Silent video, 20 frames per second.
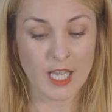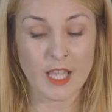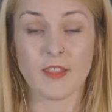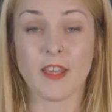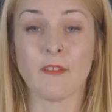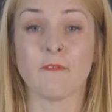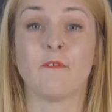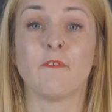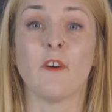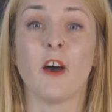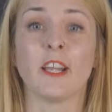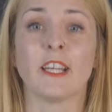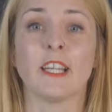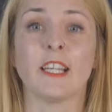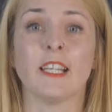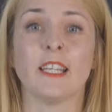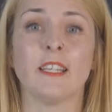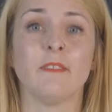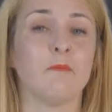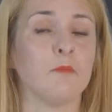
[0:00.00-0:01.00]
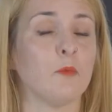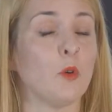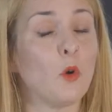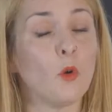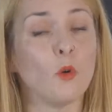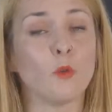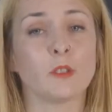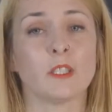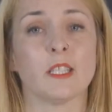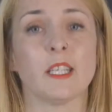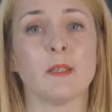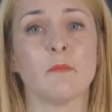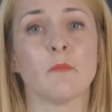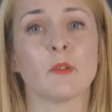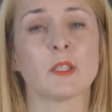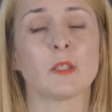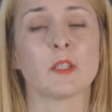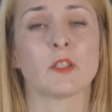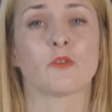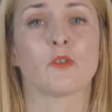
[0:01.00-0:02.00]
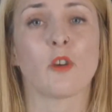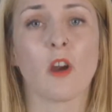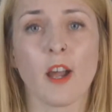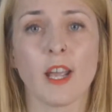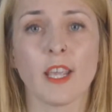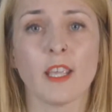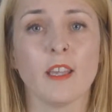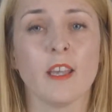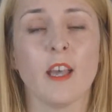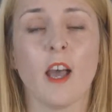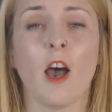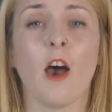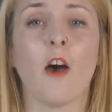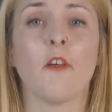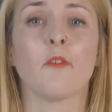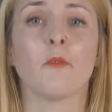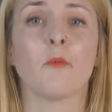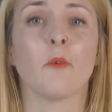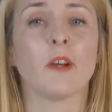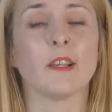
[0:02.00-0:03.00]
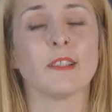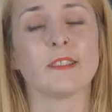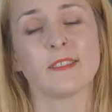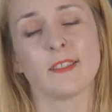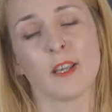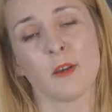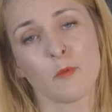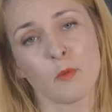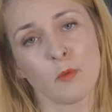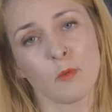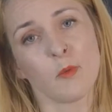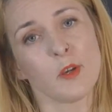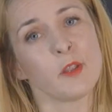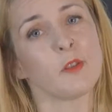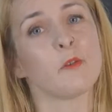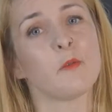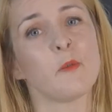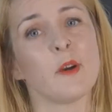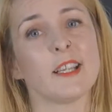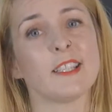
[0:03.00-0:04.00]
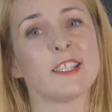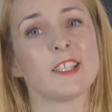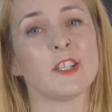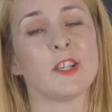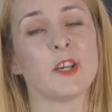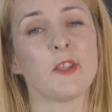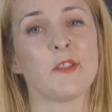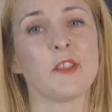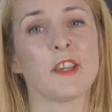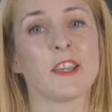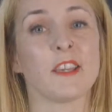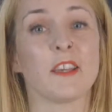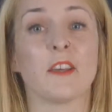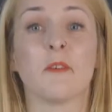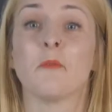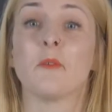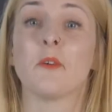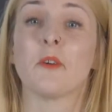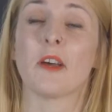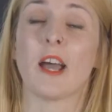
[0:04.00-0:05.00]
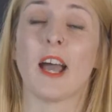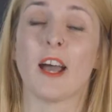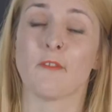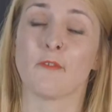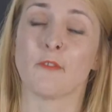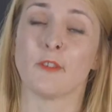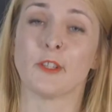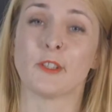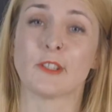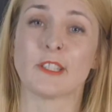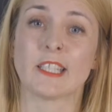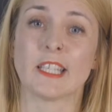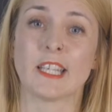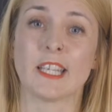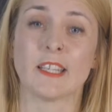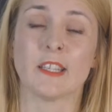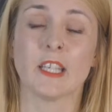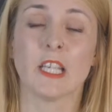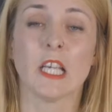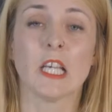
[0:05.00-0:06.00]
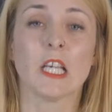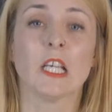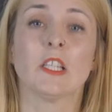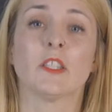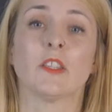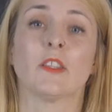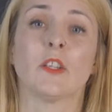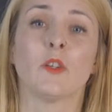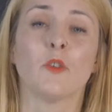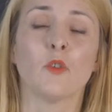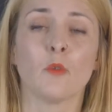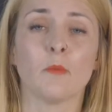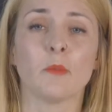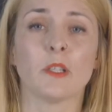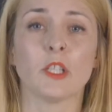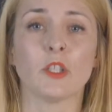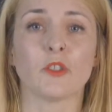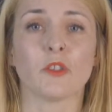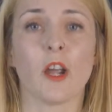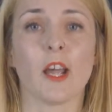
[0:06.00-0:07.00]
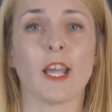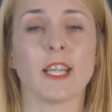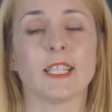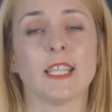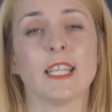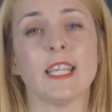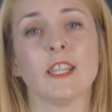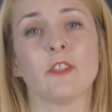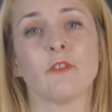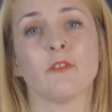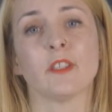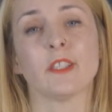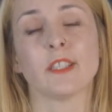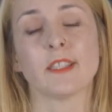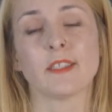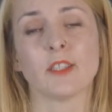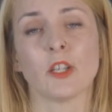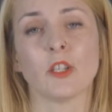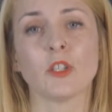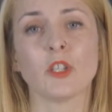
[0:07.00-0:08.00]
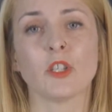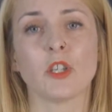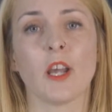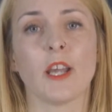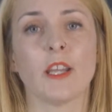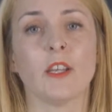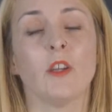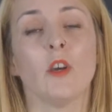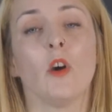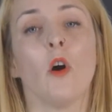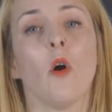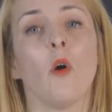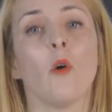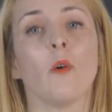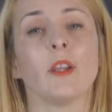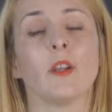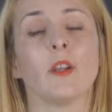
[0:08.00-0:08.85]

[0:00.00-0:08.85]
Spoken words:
Then finally, all tea must dry, otherwise they will wither away to nothing and we will have no tea. So they're normally dried either in the sunshine or